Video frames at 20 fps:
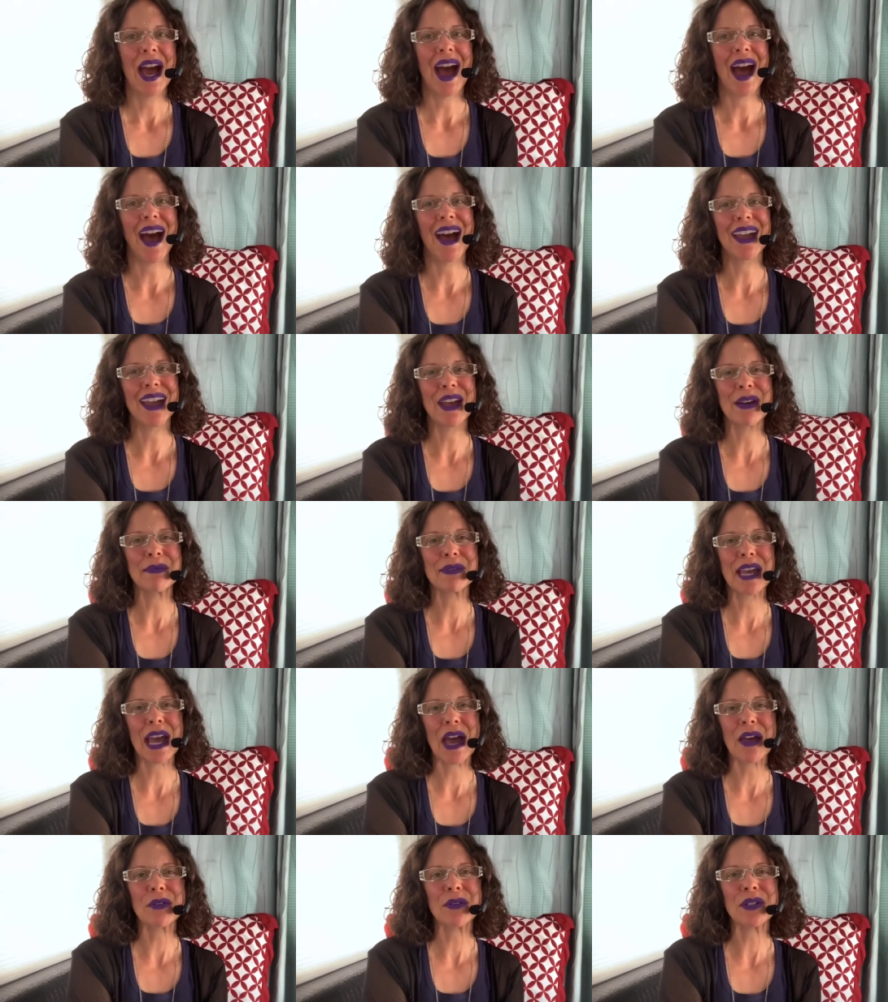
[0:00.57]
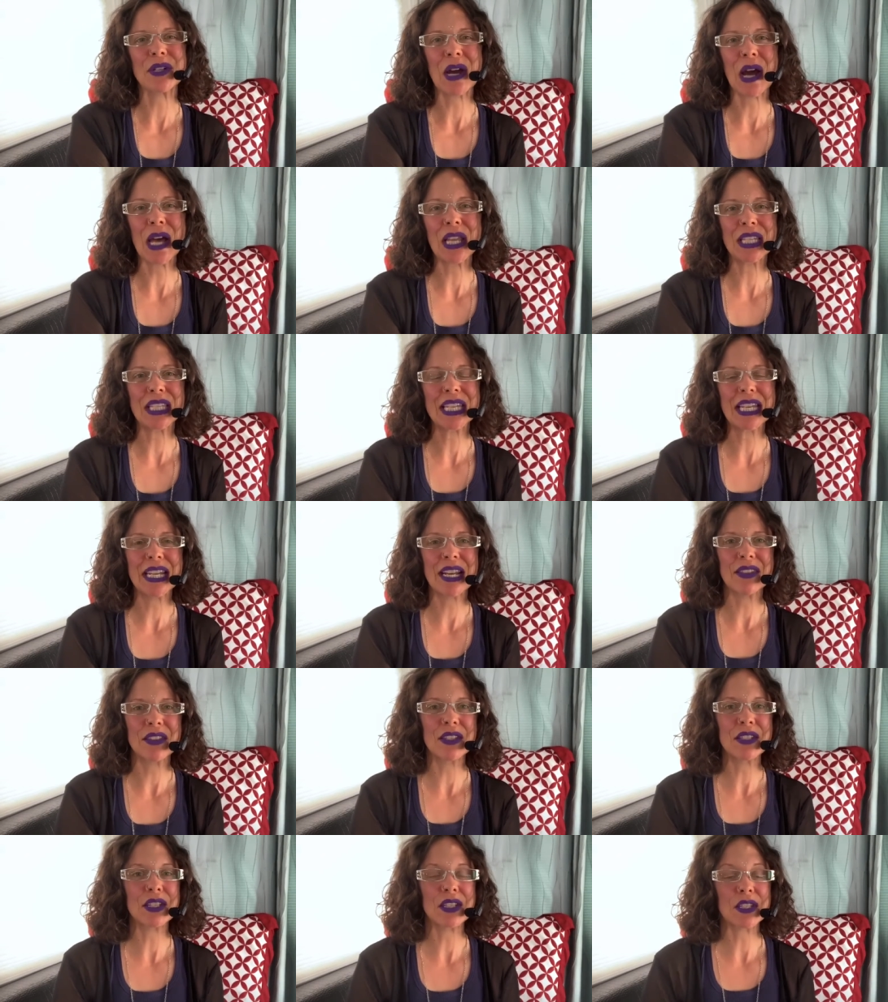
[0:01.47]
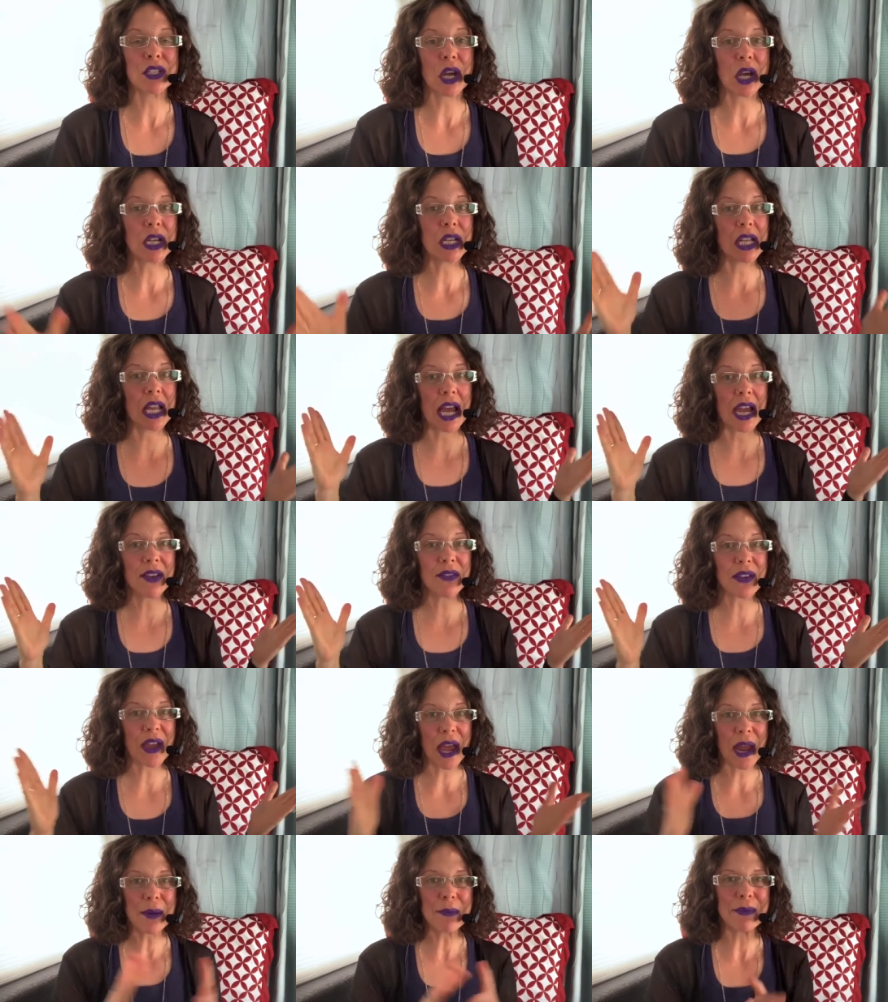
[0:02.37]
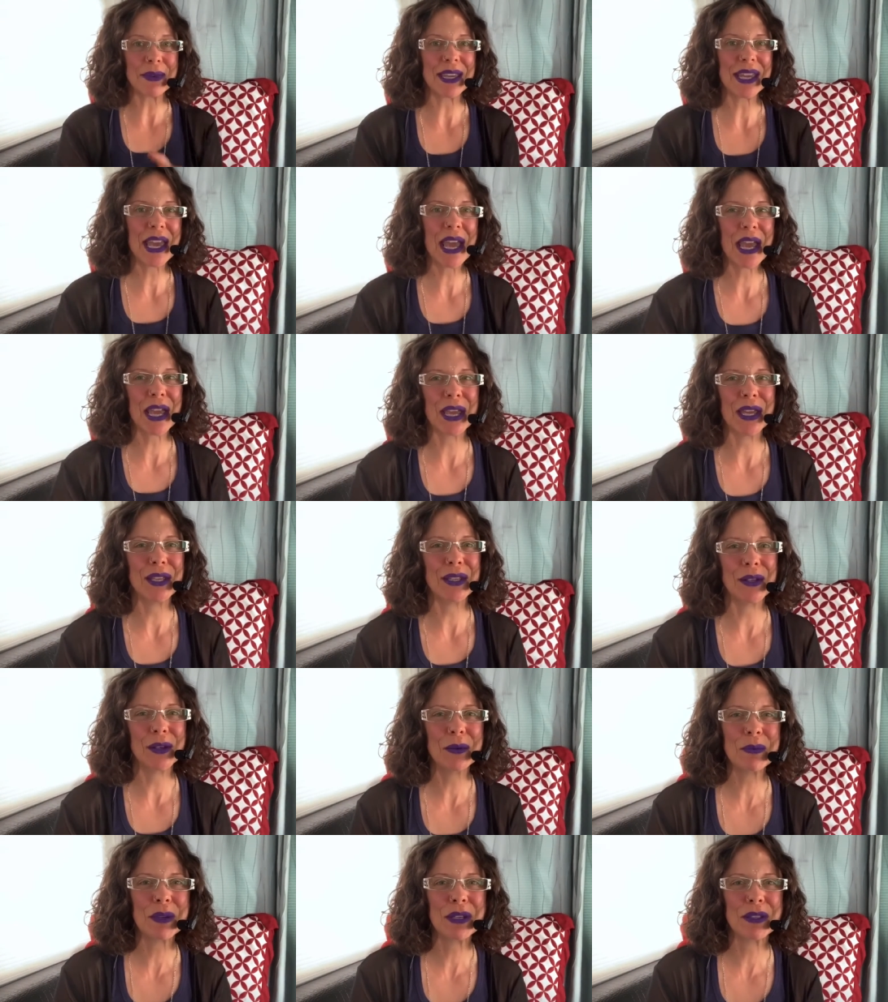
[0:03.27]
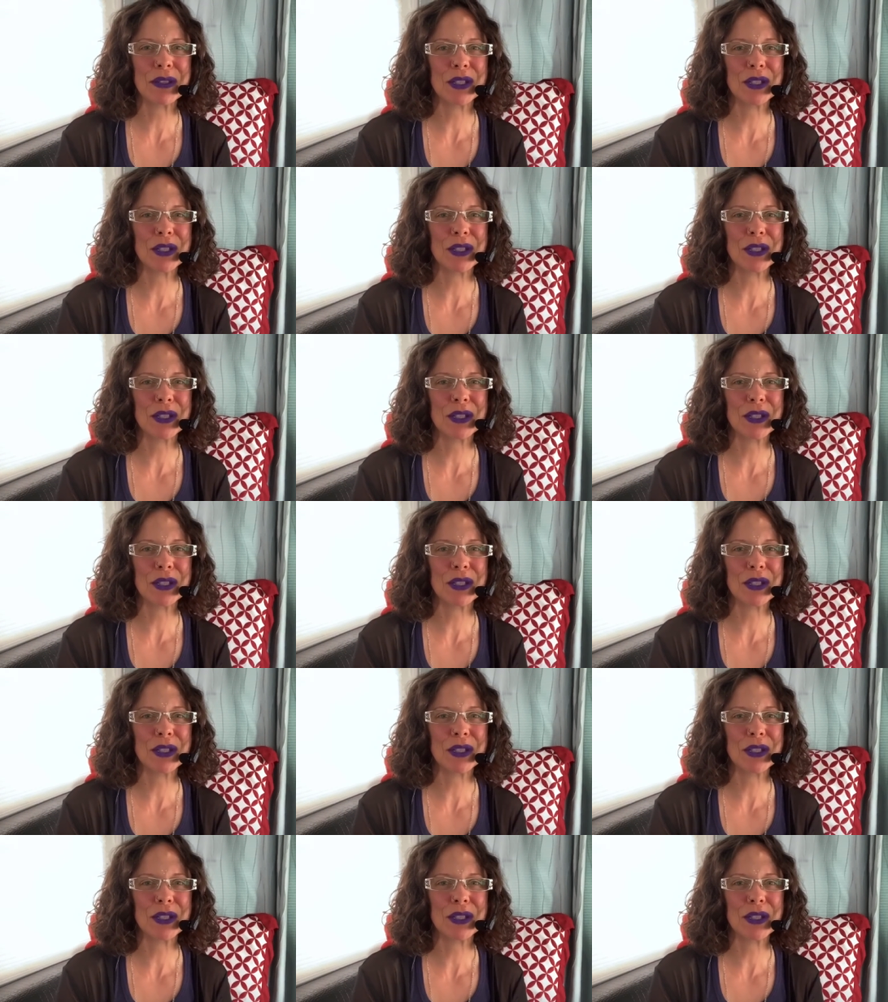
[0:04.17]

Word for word: Hi, I'm Kathryn Colleen, and this is On Life and Being Human,